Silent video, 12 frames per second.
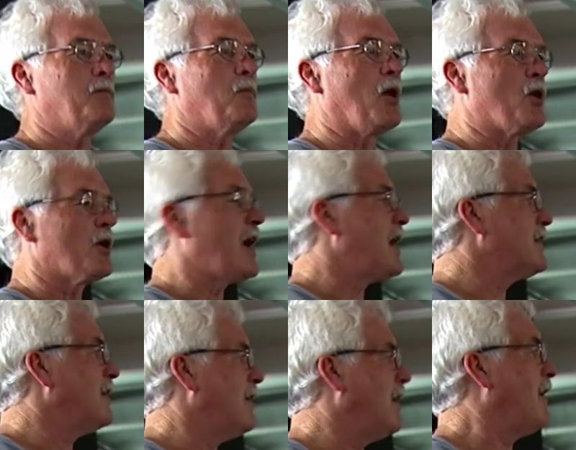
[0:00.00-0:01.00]
on our
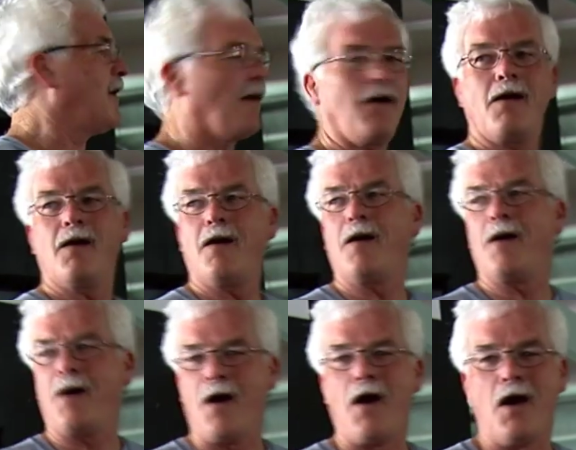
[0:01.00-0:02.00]
gas,
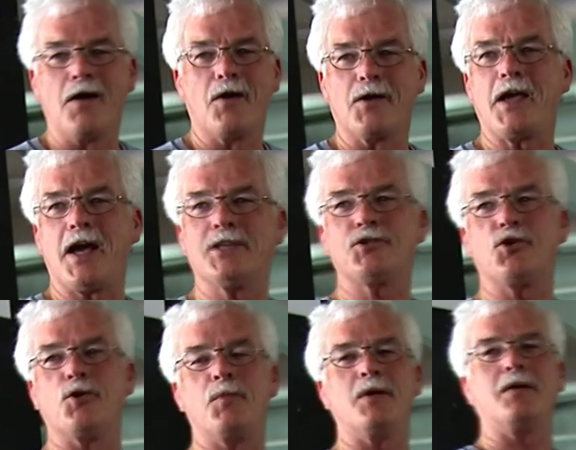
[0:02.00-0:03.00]
On our gas
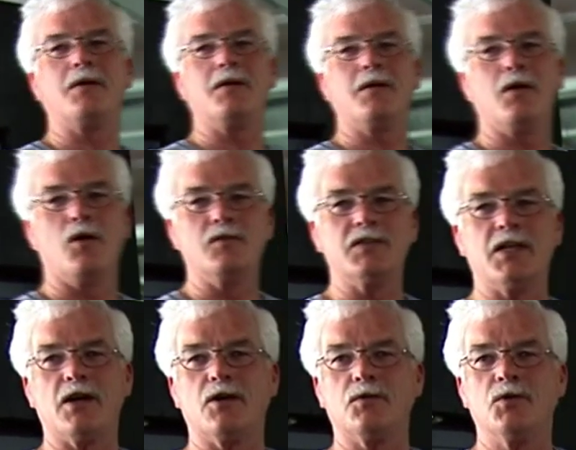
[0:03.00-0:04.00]
turbine over
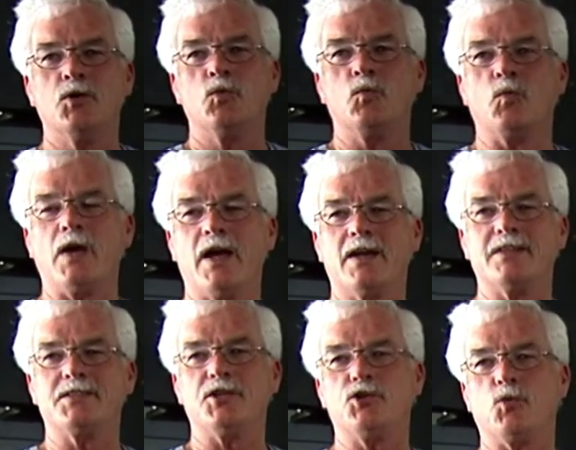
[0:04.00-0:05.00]
there, we had a
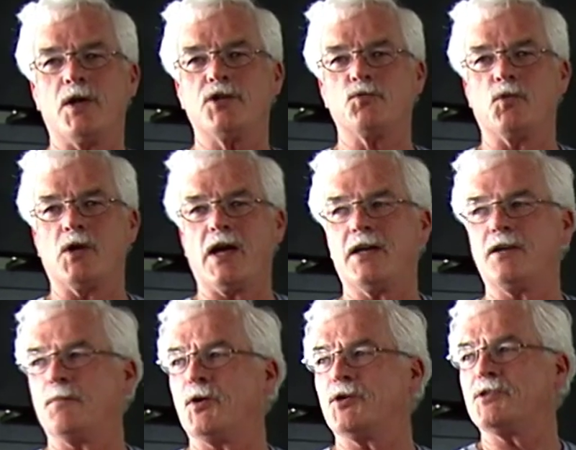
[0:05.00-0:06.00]
situation where we had an
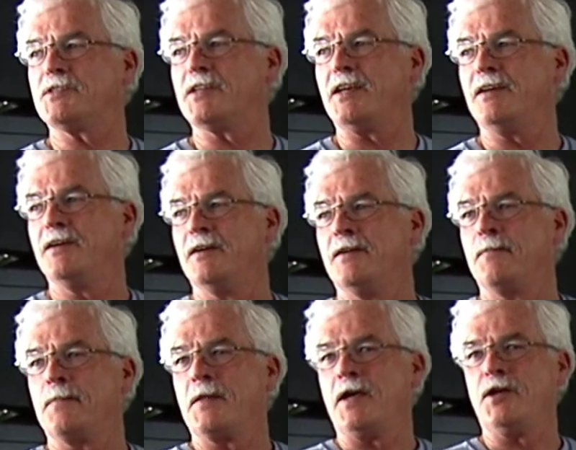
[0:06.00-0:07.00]
emergency,
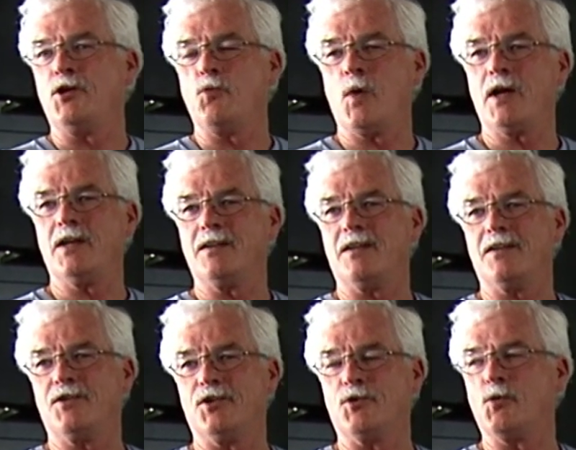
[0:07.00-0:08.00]
and you went
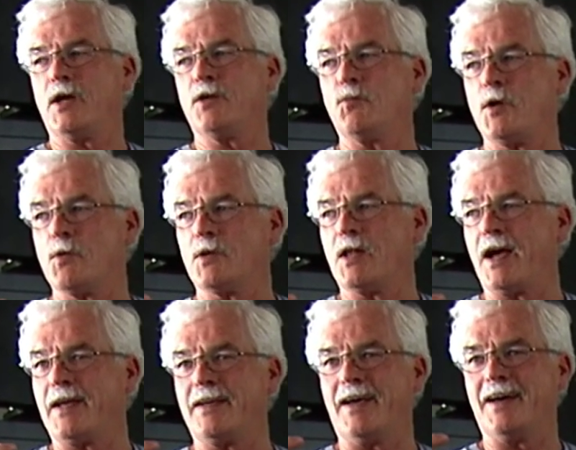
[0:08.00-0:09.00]
into the grid, and we were
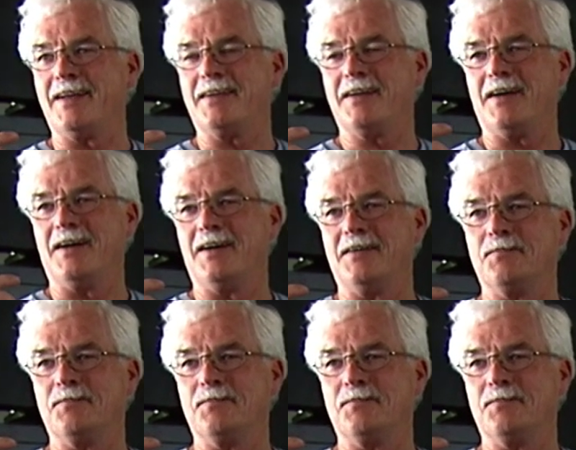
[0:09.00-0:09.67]
like at, uh,